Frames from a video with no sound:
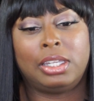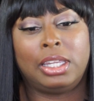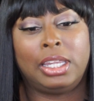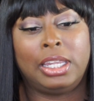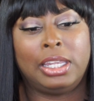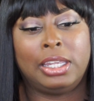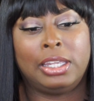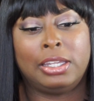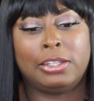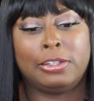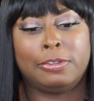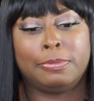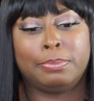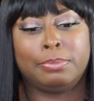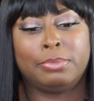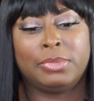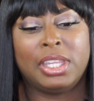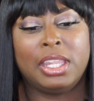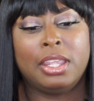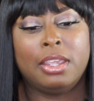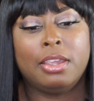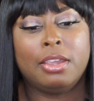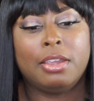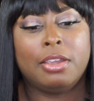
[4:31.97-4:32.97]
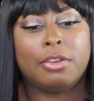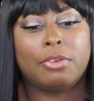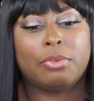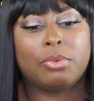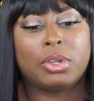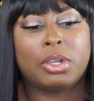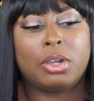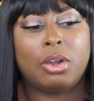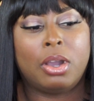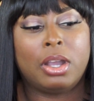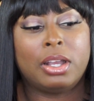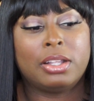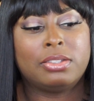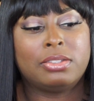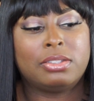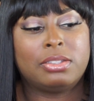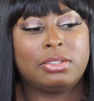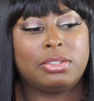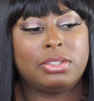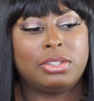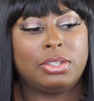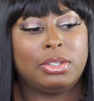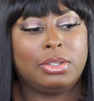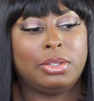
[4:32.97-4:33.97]
And
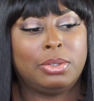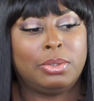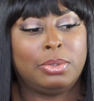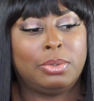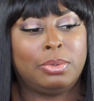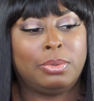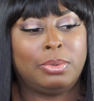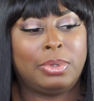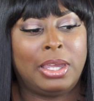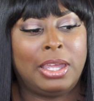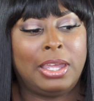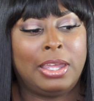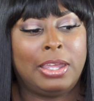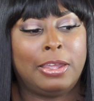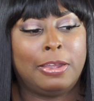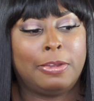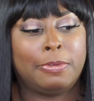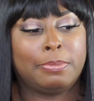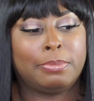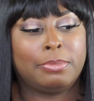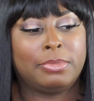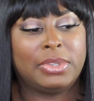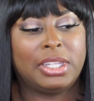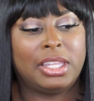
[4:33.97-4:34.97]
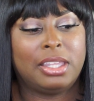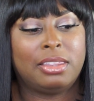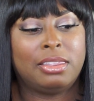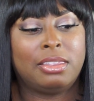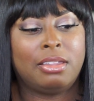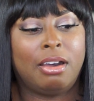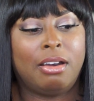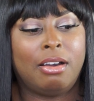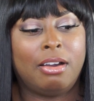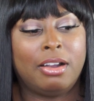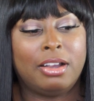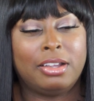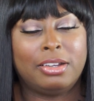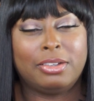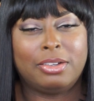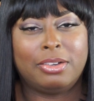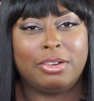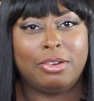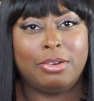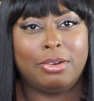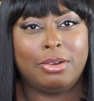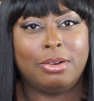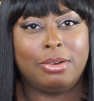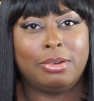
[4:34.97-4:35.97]
regards to the
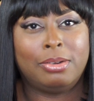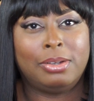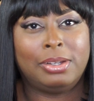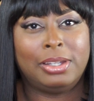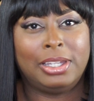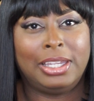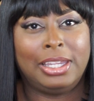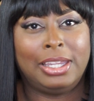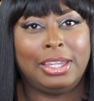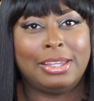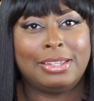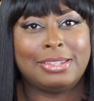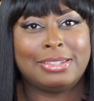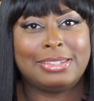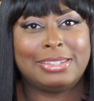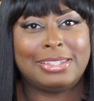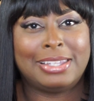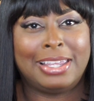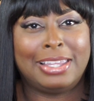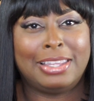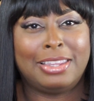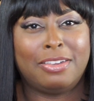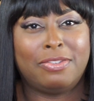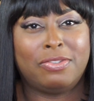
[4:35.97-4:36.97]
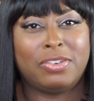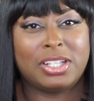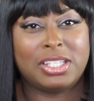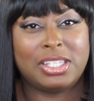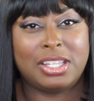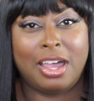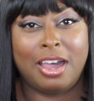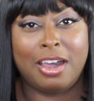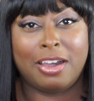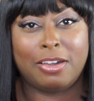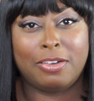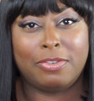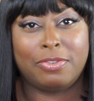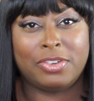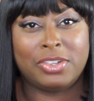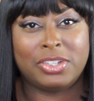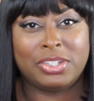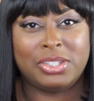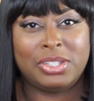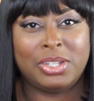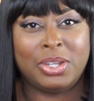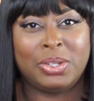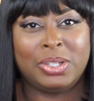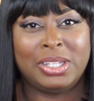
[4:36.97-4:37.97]
article and saying that
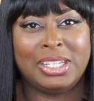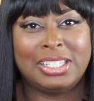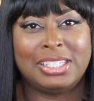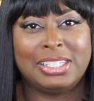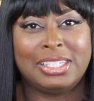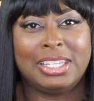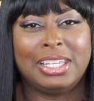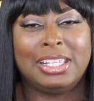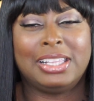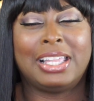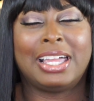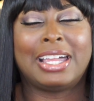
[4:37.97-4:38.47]
photographers don't need to eat,